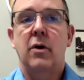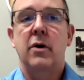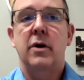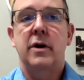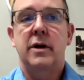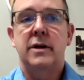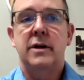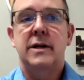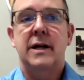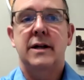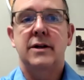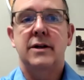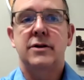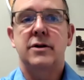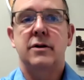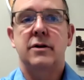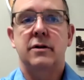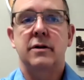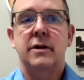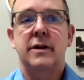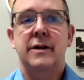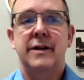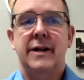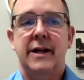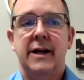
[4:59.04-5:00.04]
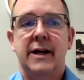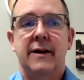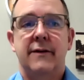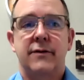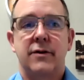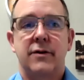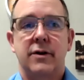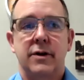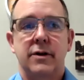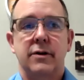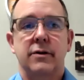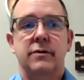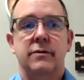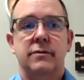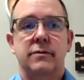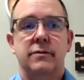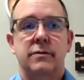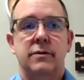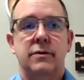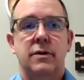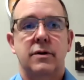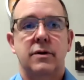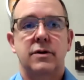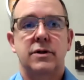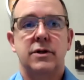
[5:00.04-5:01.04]
intentional in the afternoon.
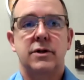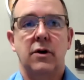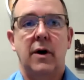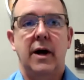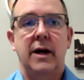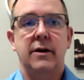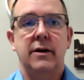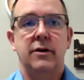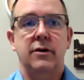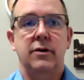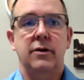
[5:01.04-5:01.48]
So I do